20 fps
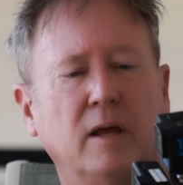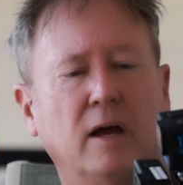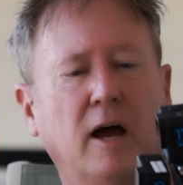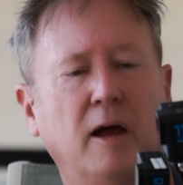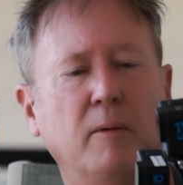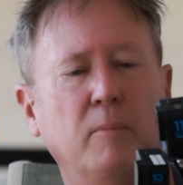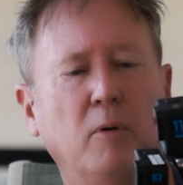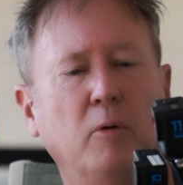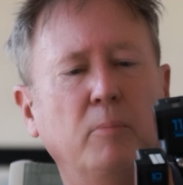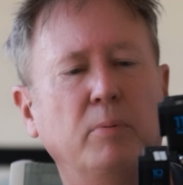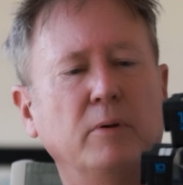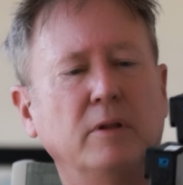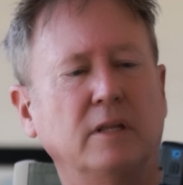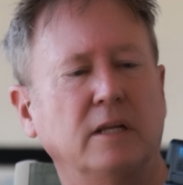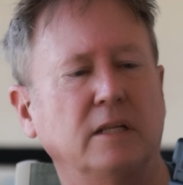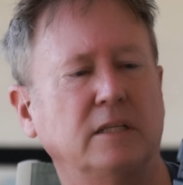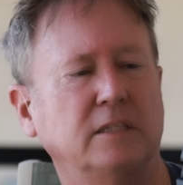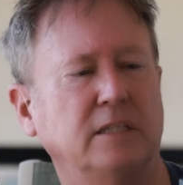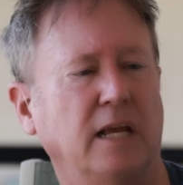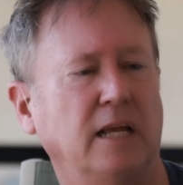I'm open
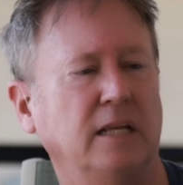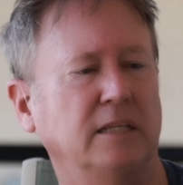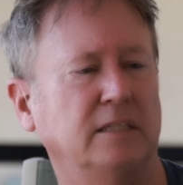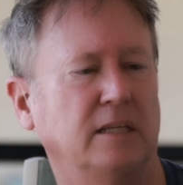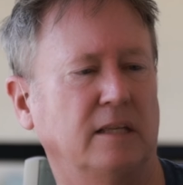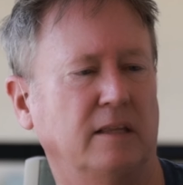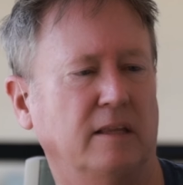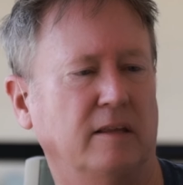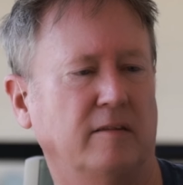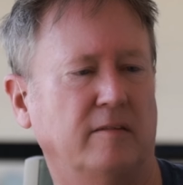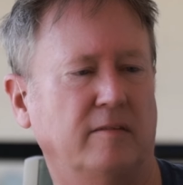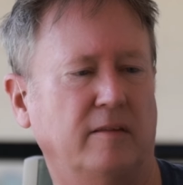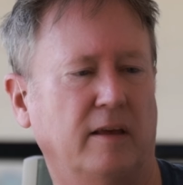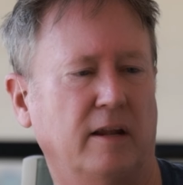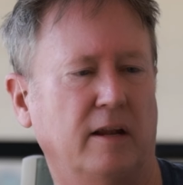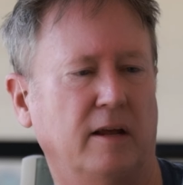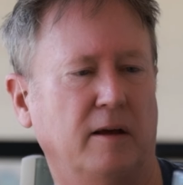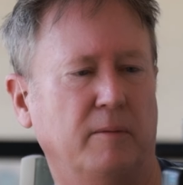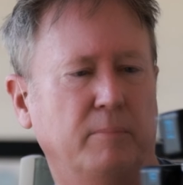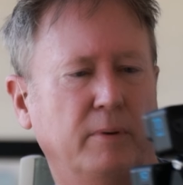to changing this
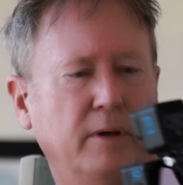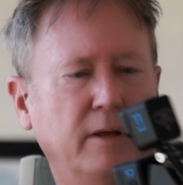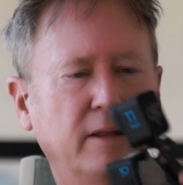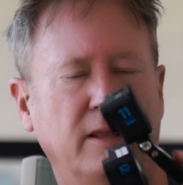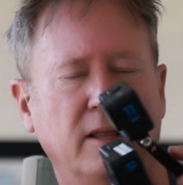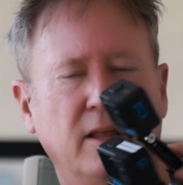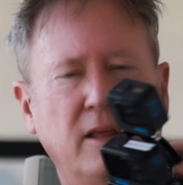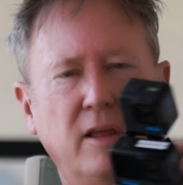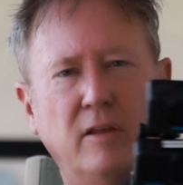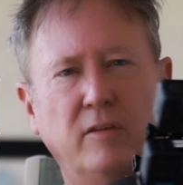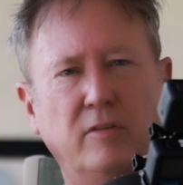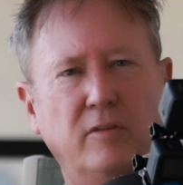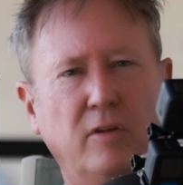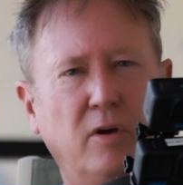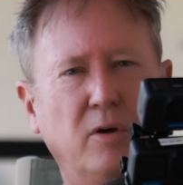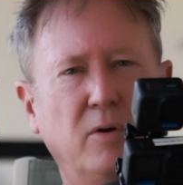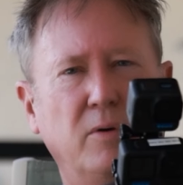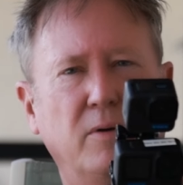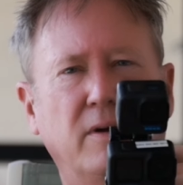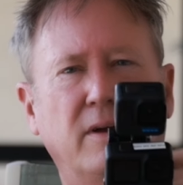setup. But
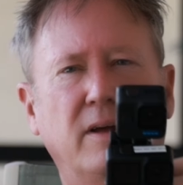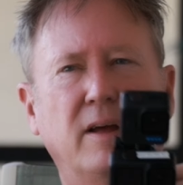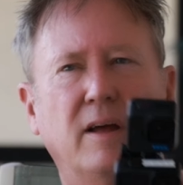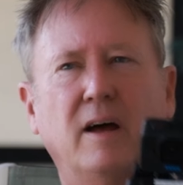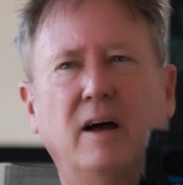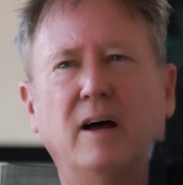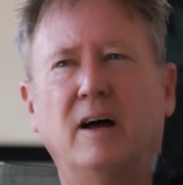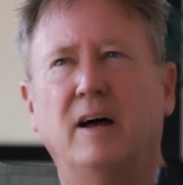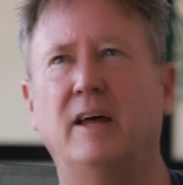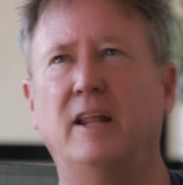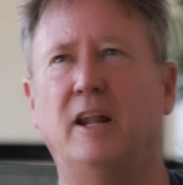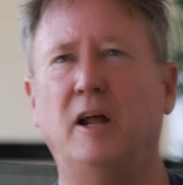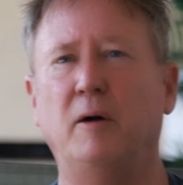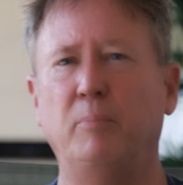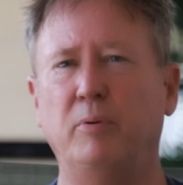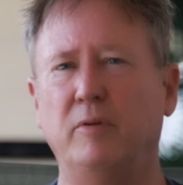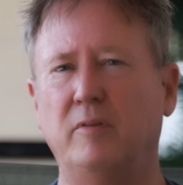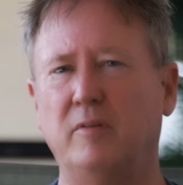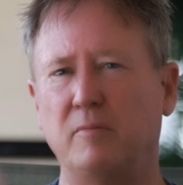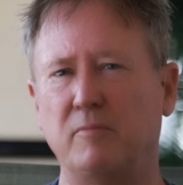so and I'll
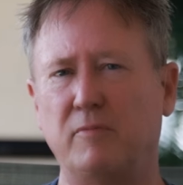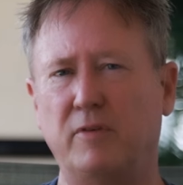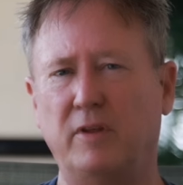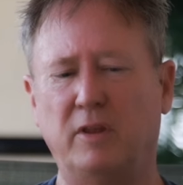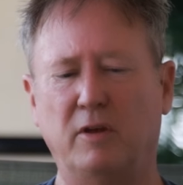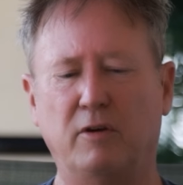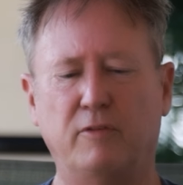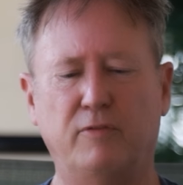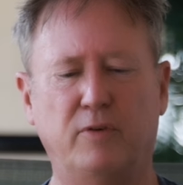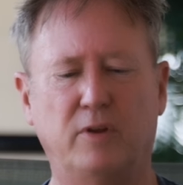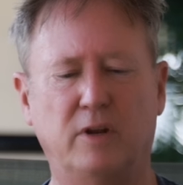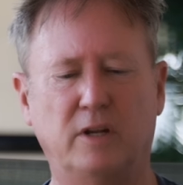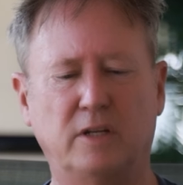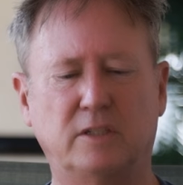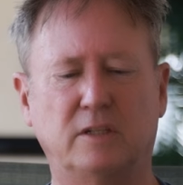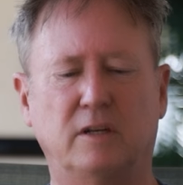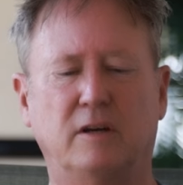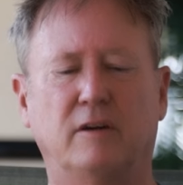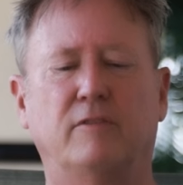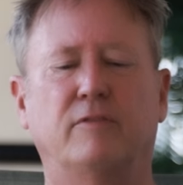put some video
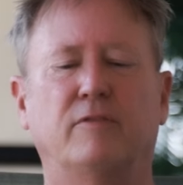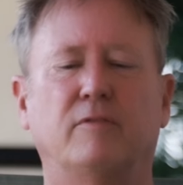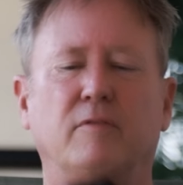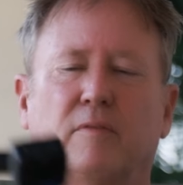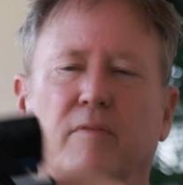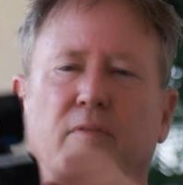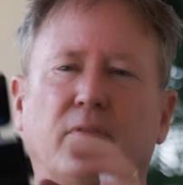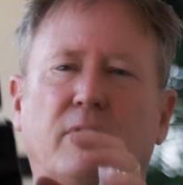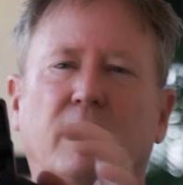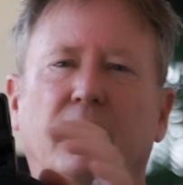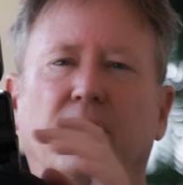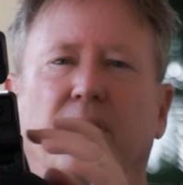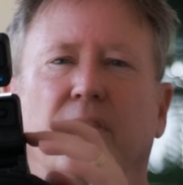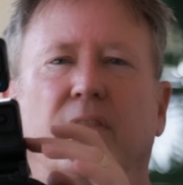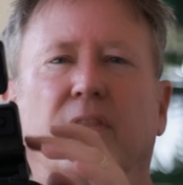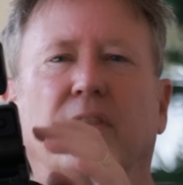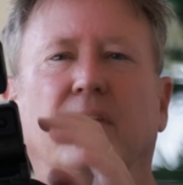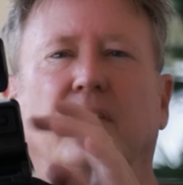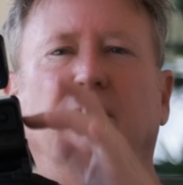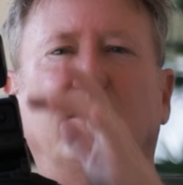footage of
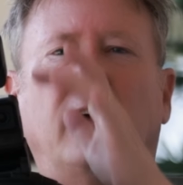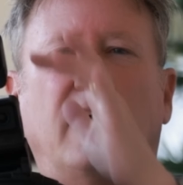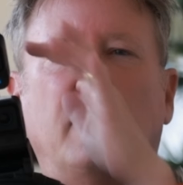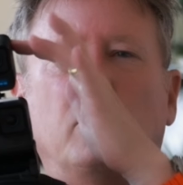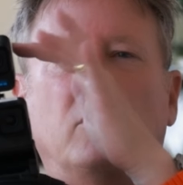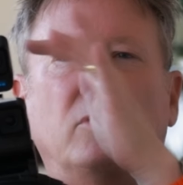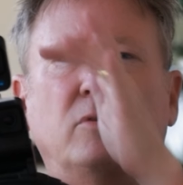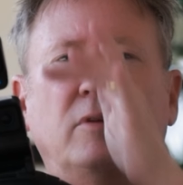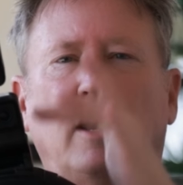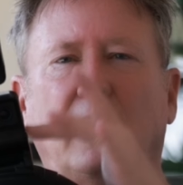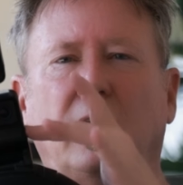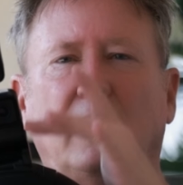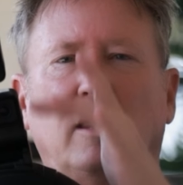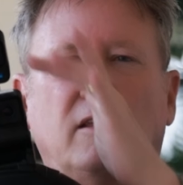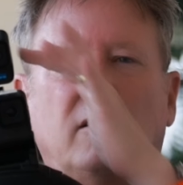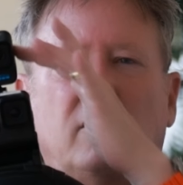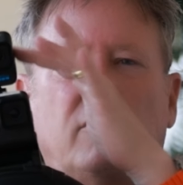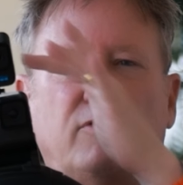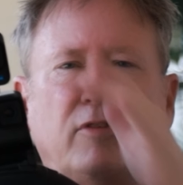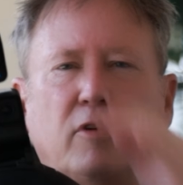the
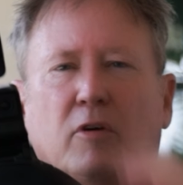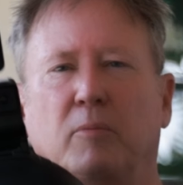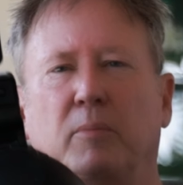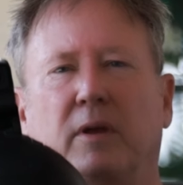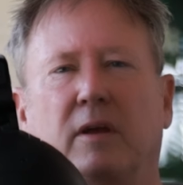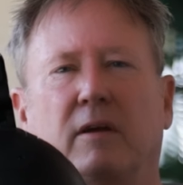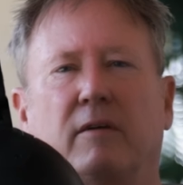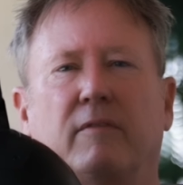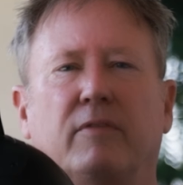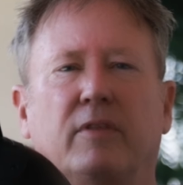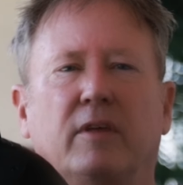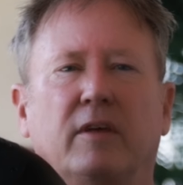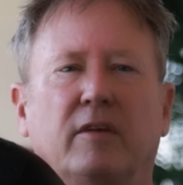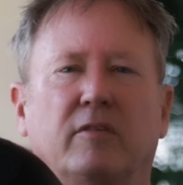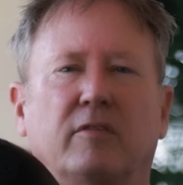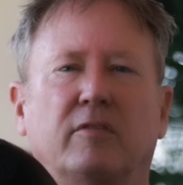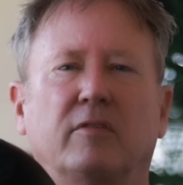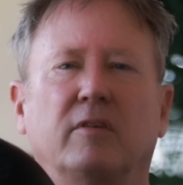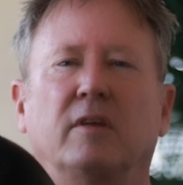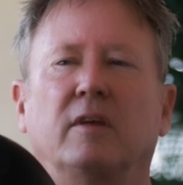simultaneous filming of
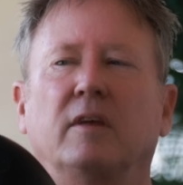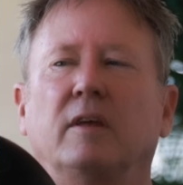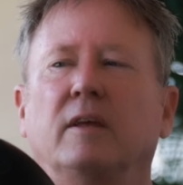this.